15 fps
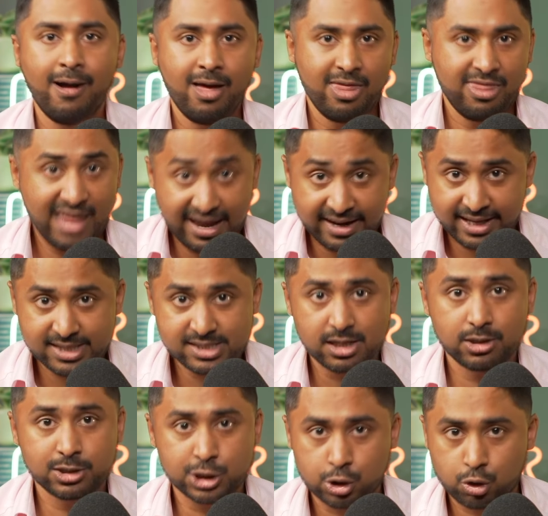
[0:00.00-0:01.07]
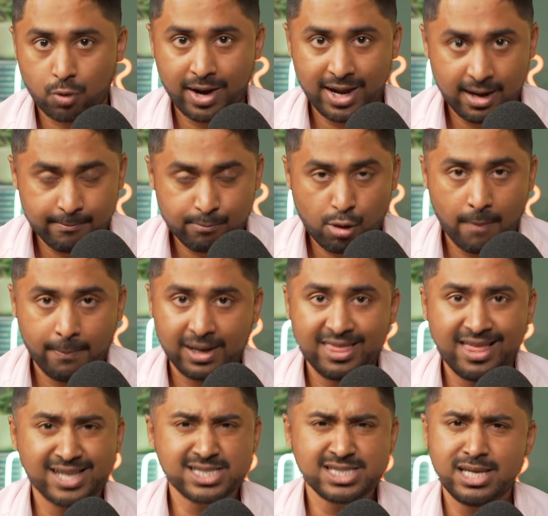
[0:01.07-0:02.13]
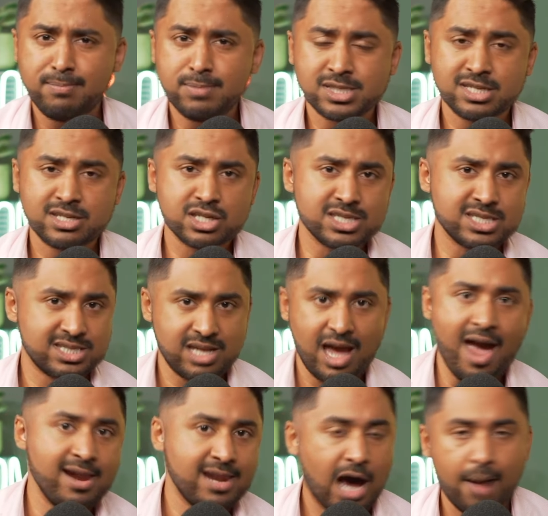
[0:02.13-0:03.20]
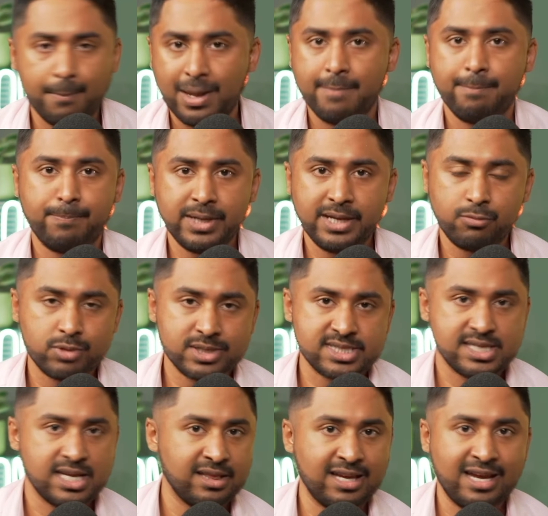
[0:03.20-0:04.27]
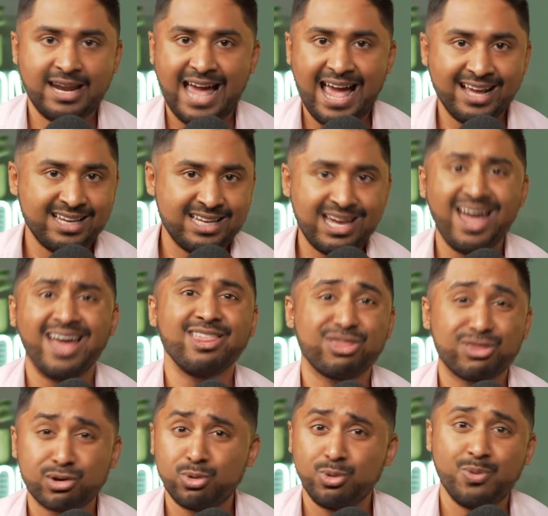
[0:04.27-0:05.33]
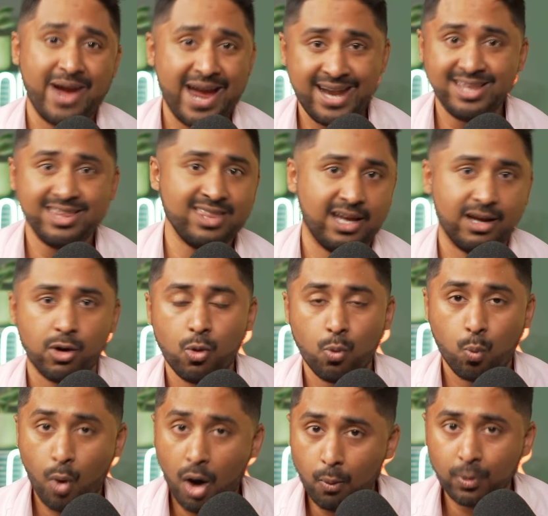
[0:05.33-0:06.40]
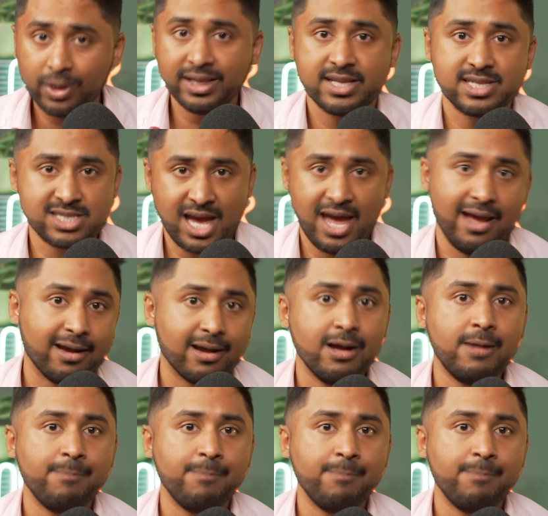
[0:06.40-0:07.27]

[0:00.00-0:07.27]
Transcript: that is Australian property that seems to just stand up and be resilient and get through anything. What will it take?